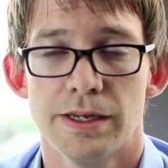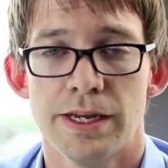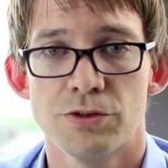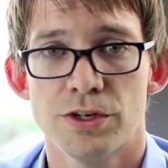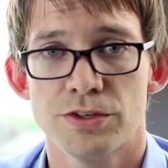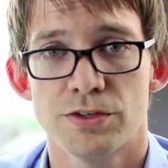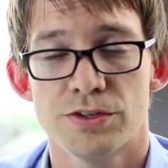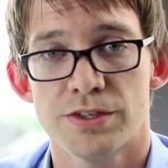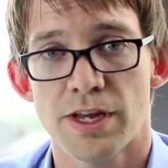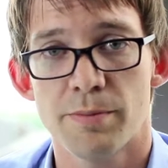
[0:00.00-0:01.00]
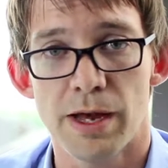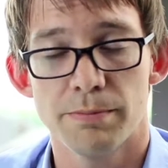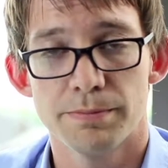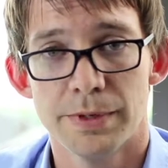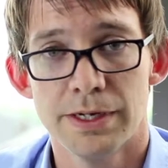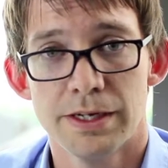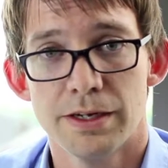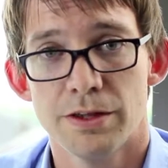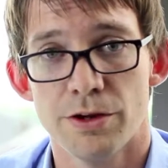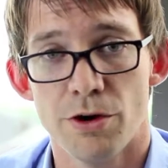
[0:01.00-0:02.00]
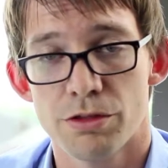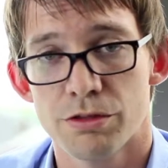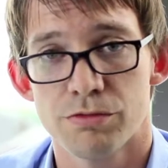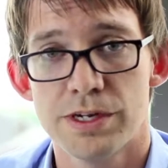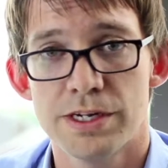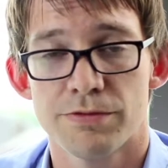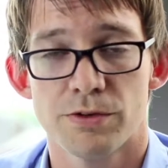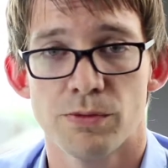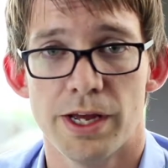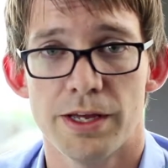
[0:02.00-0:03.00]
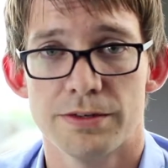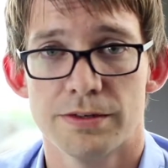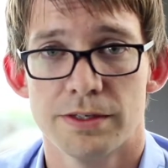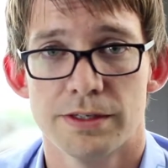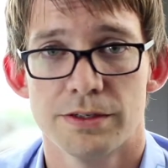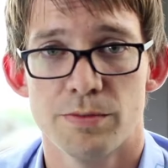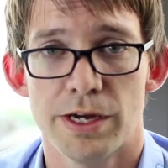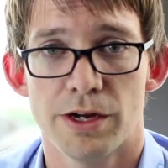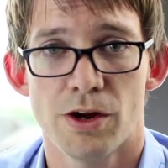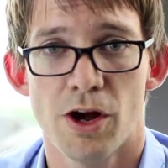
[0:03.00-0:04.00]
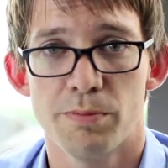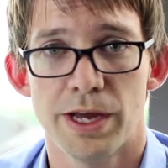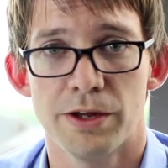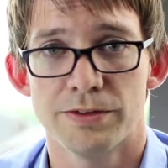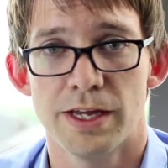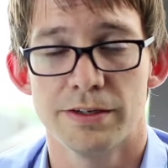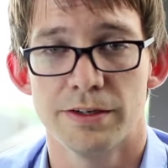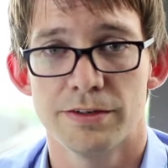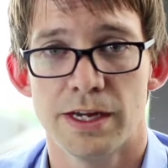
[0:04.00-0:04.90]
Now, just to sum up, there are 3 different ways to make a compound sentence.